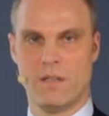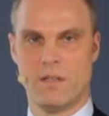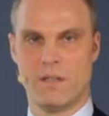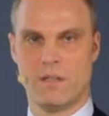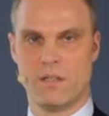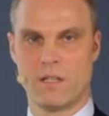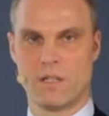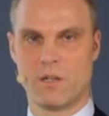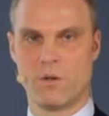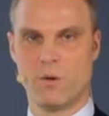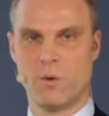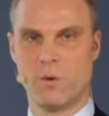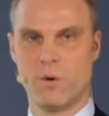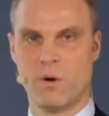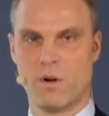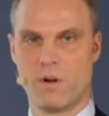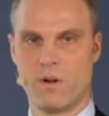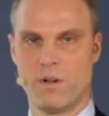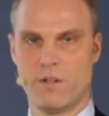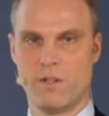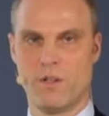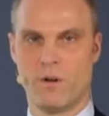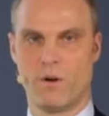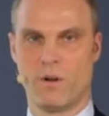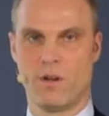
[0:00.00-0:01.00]
the core
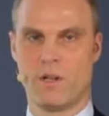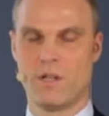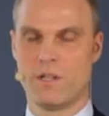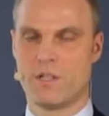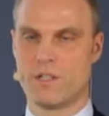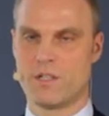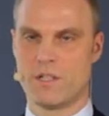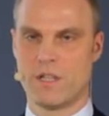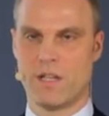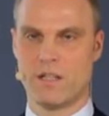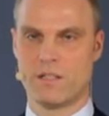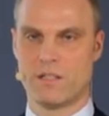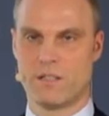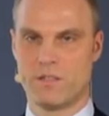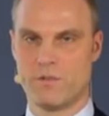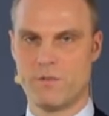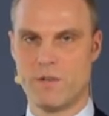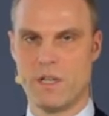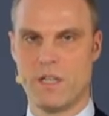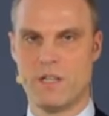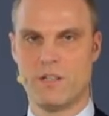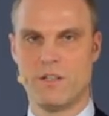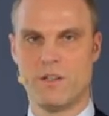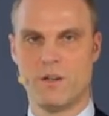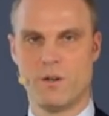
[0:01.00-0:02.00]
knowledge that the
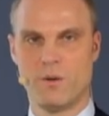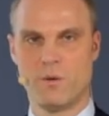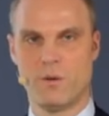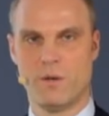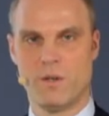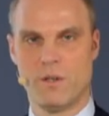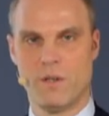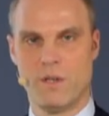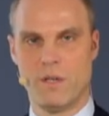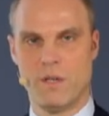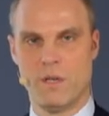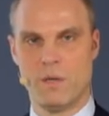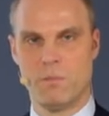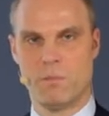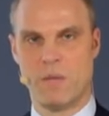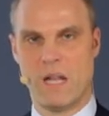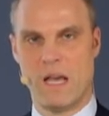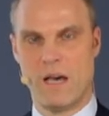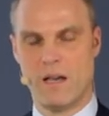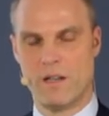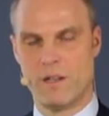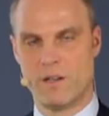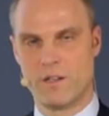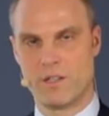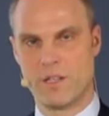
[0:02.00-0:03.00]
radio
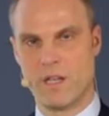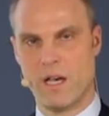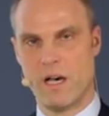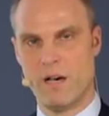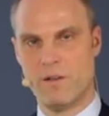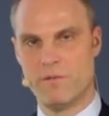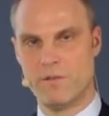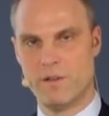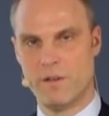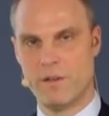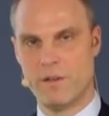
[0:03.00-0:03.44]
planners have.